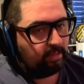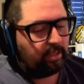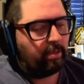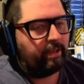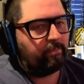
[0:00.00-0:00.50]

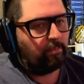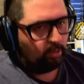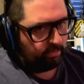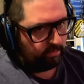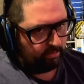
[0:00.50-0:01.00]
You have
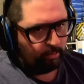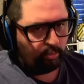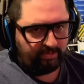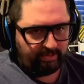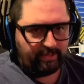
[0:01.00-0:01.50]
more cruel
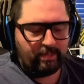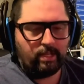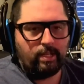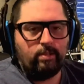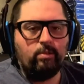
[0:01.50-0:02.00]
seas than
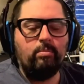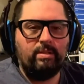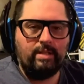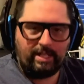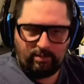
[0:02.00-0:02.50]
I do, but
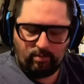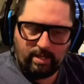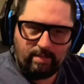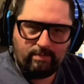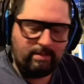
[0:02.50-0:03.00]
I do
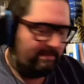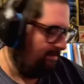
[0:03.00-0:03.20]
have it.